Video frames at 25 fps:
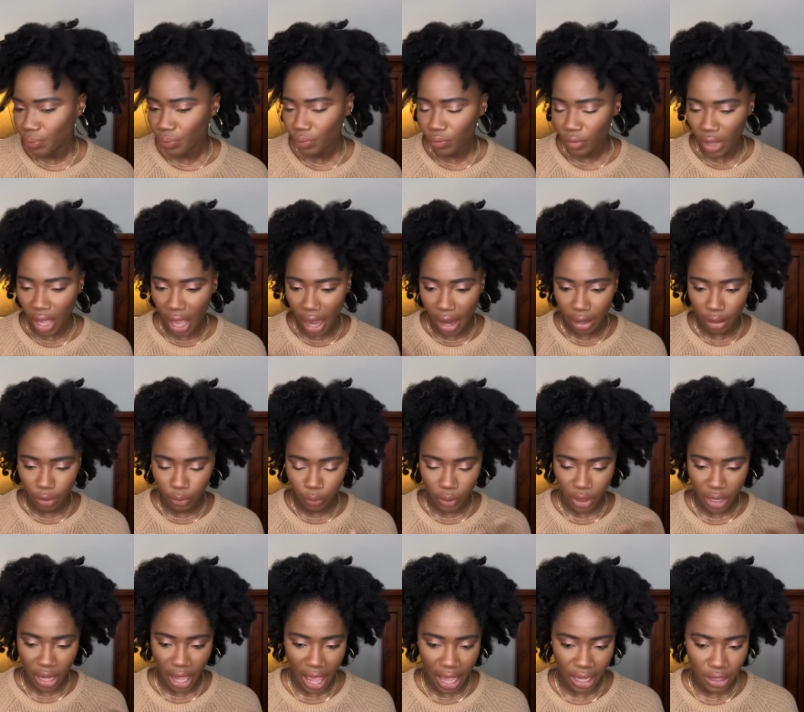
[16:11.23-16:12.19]
how it
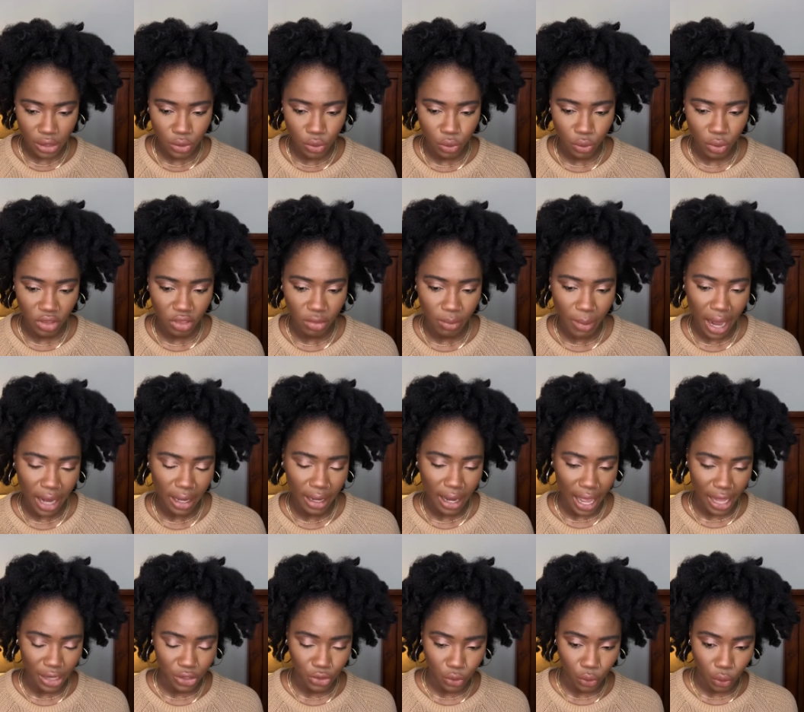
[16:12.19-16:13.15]
reacts with my
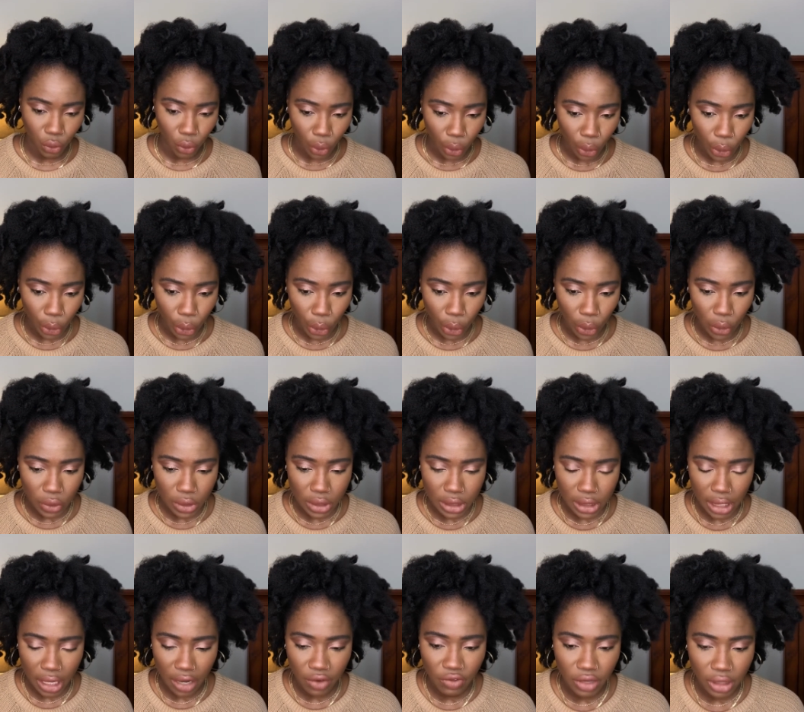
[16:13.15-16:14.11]
natural oils
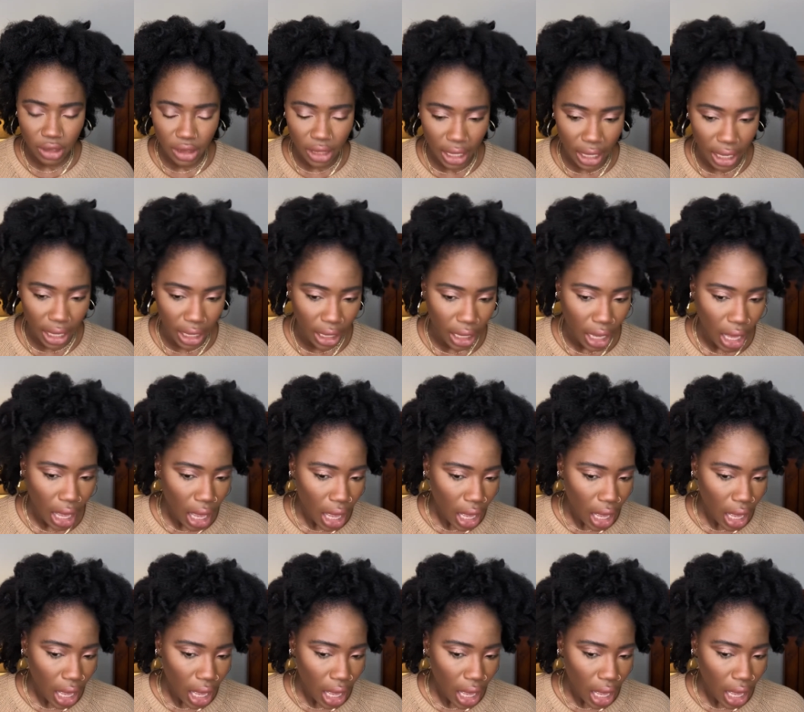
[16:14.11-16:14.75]
and everything.